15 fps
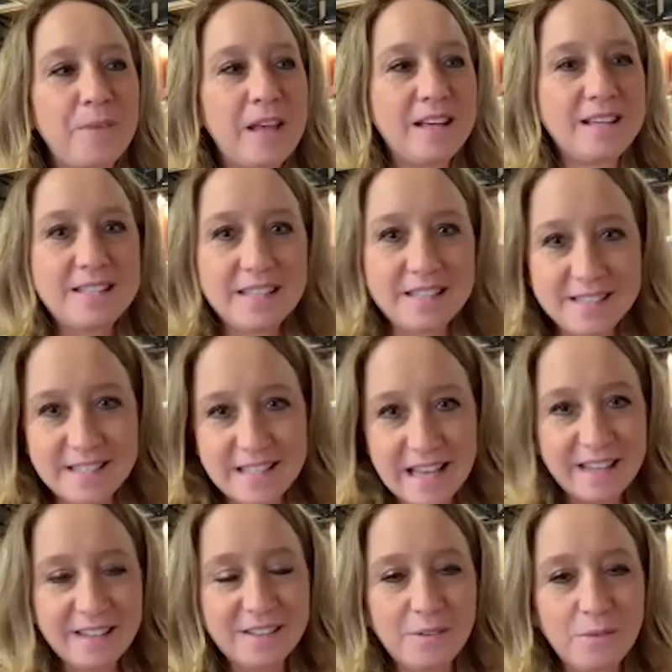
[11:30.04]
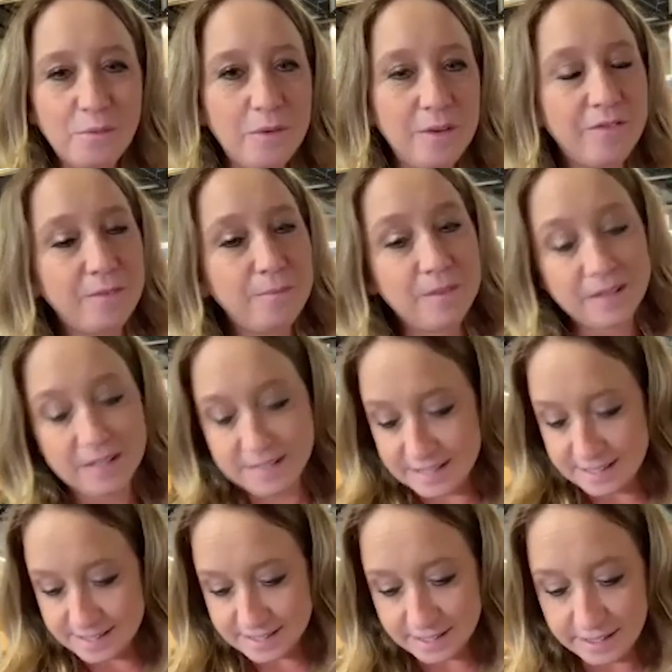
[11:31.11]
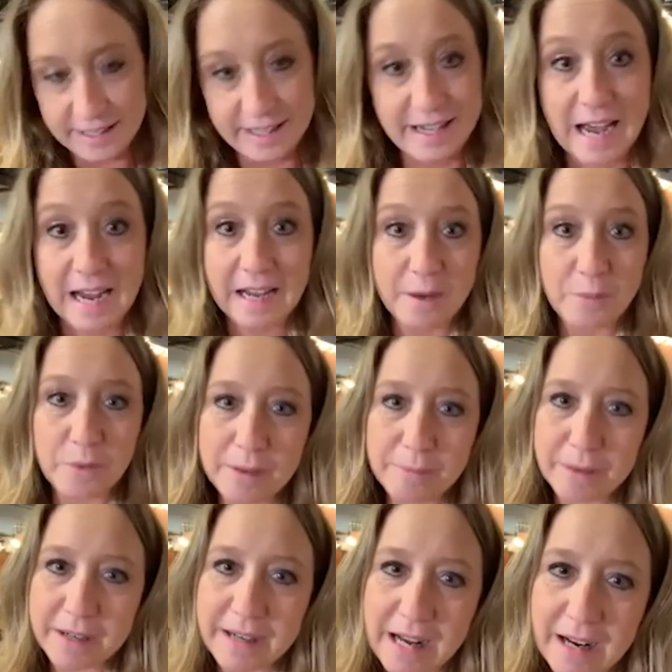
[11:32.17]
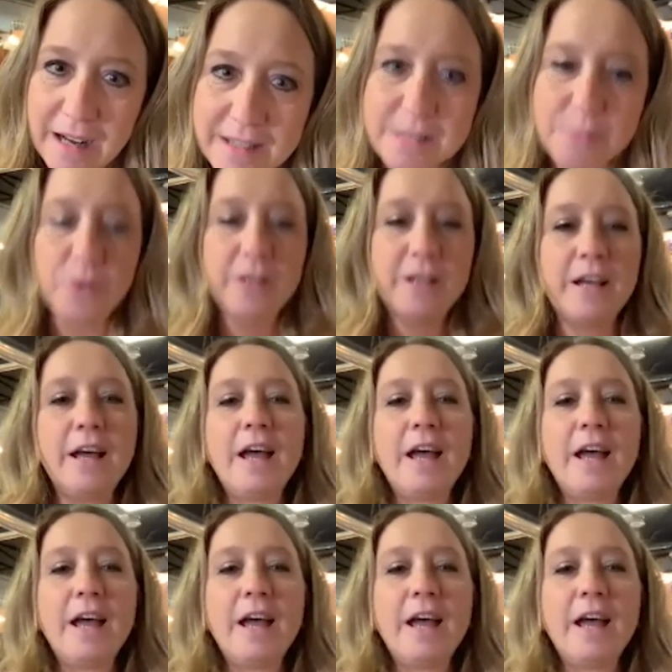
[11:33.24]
Since then, we've consistently, knock on wood, I'm going to knock on some wood.